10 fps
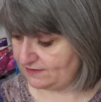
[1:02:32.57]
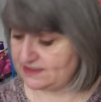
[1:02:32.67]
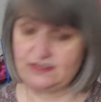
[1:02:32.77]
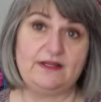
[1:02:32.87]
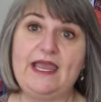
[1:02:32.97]

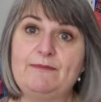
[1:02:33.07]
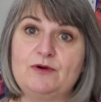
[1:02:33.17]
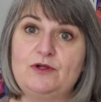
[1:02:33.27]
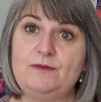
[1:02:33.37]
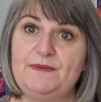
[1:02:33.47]
until
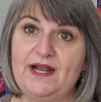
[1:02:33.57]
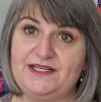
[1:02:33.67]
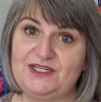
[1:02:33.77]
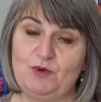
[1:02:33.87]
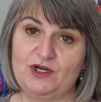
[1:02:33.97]
April, but I
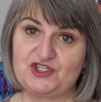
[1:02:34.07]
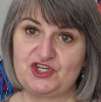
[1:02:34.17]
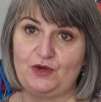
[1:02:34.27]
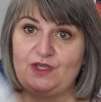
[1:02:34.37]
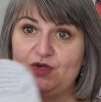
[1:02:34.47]
did want to
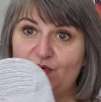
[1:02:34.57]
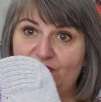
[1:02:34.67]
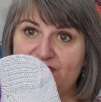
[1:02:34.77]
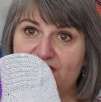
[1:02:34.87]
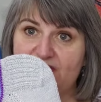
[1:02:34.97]
show you
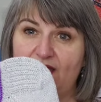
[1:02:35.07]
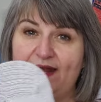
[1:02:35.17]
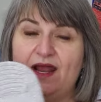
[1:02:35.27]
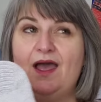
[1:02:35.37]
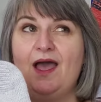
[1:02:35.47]
this design.